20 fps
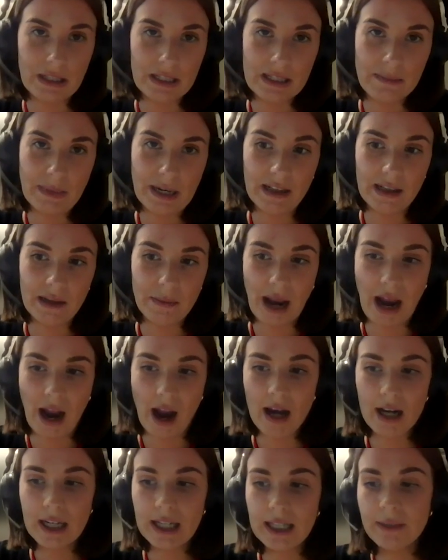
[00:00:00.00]
that's been in the
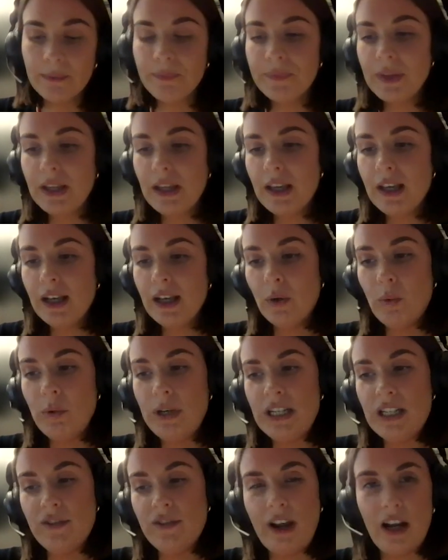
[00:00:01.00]
pack.
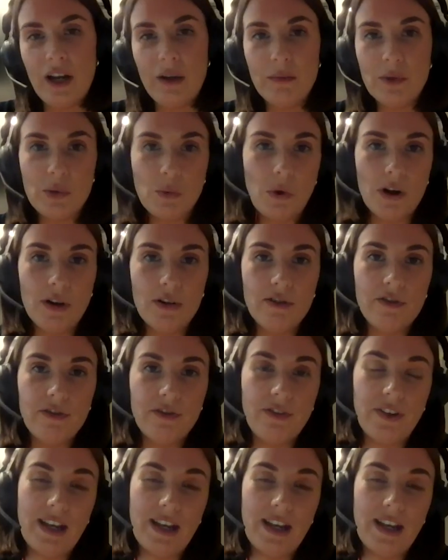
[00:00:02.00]
We developed one of